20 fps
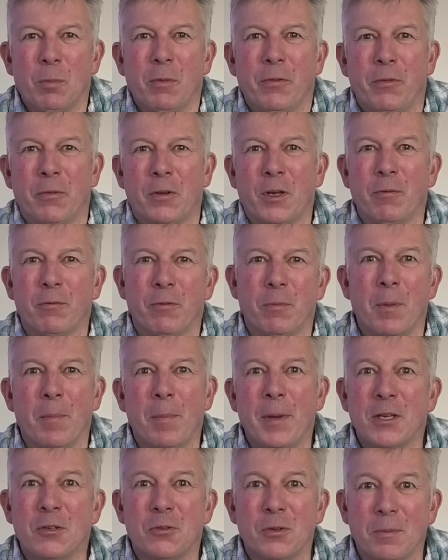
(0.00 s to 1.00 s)
if you've come from the
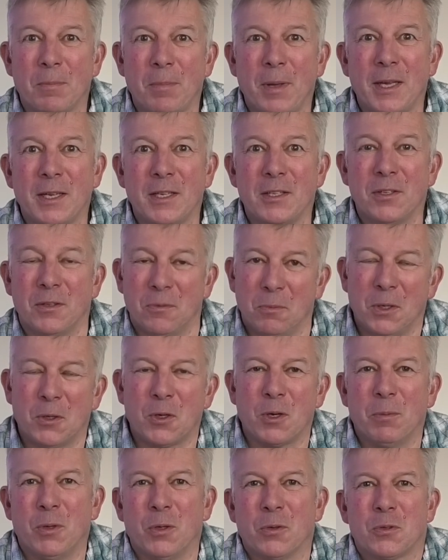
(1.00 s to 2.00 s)
Patreon page, and
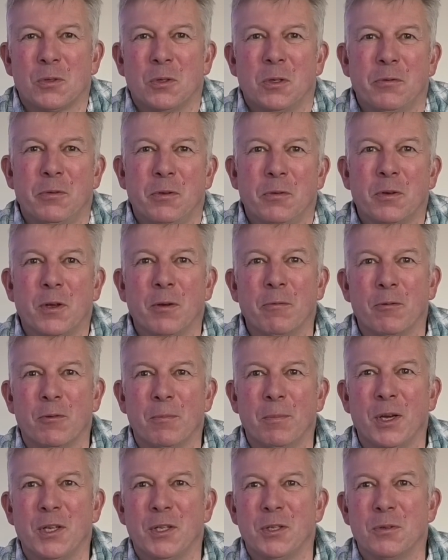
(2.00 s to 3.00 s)
welcome also if you've come from
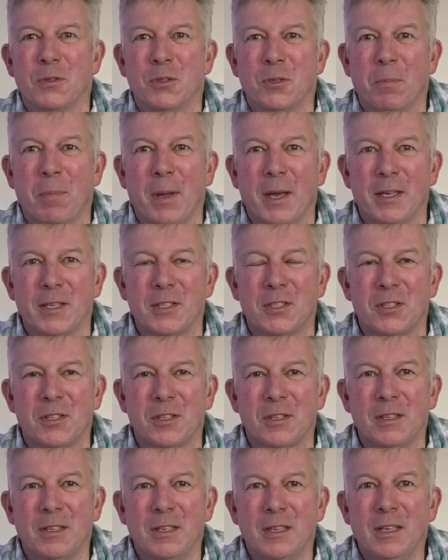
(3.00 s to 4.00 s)
my YouTube page.
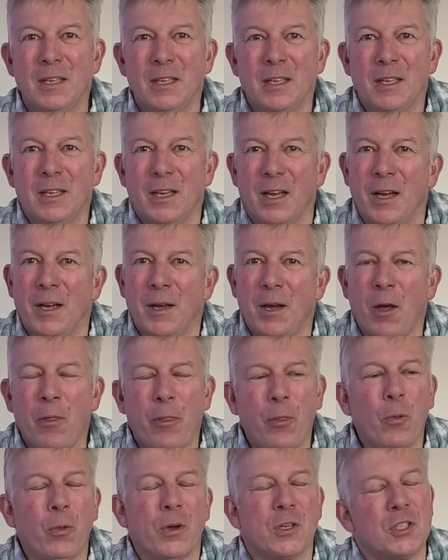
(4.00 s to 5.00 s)
I
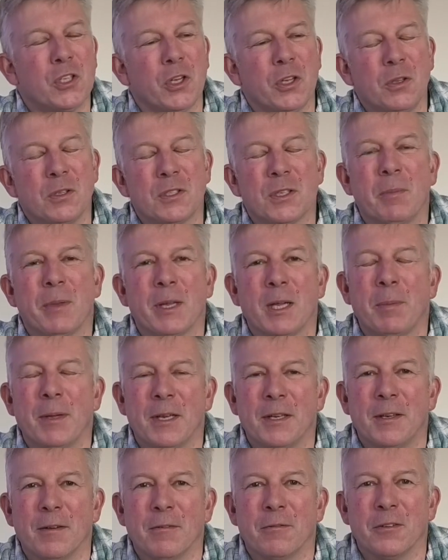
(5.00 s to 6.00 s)
thought I'd show you something a
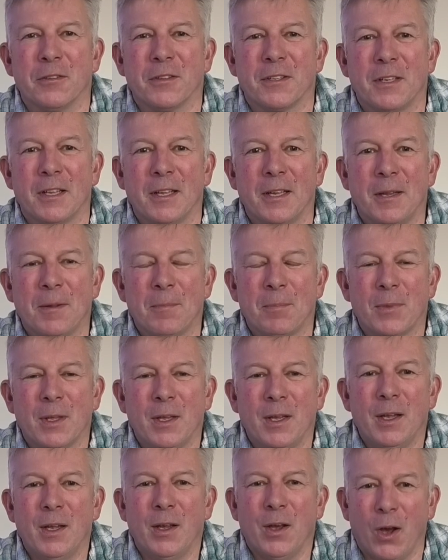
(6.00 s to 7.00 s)
bit different today.
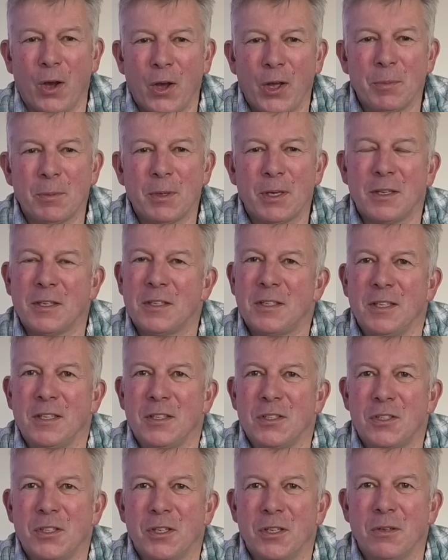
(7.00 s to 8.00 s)
I'm going to
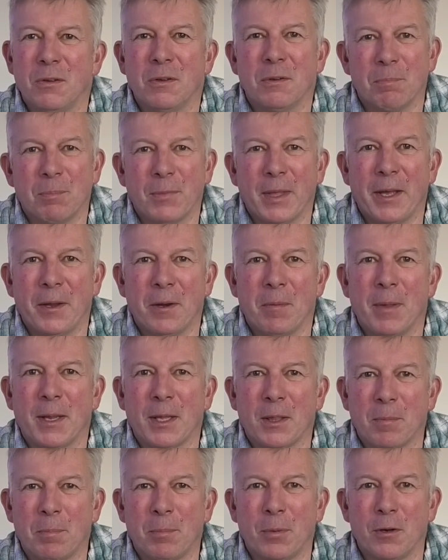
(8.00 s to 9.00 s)
teach you how to
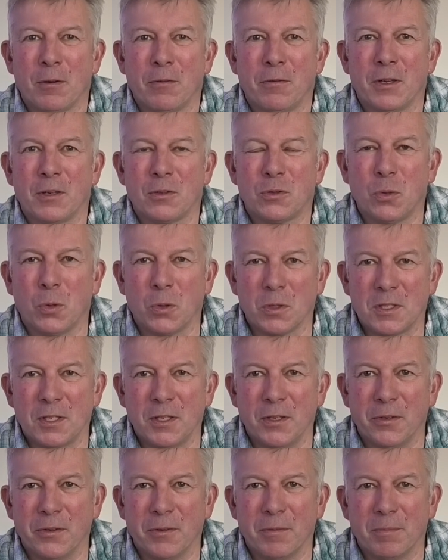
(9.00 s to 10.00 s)
make a perfect
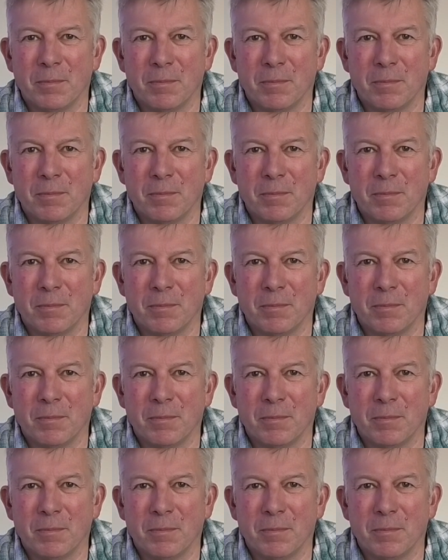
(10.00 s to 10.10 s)
tortillon.